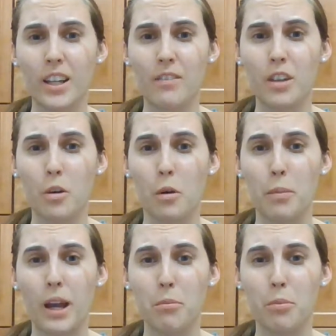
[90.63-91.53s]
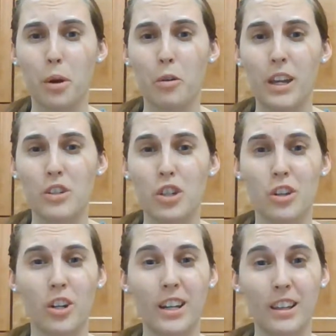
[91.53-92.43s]
even though a pipe broke and she
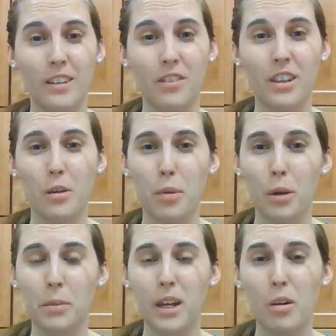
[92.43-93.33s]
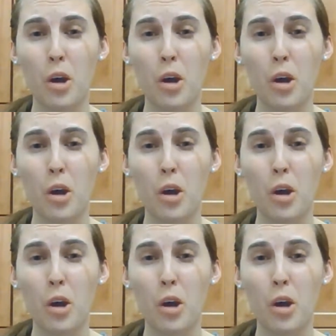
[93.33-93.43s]
couldn't live in the apartment?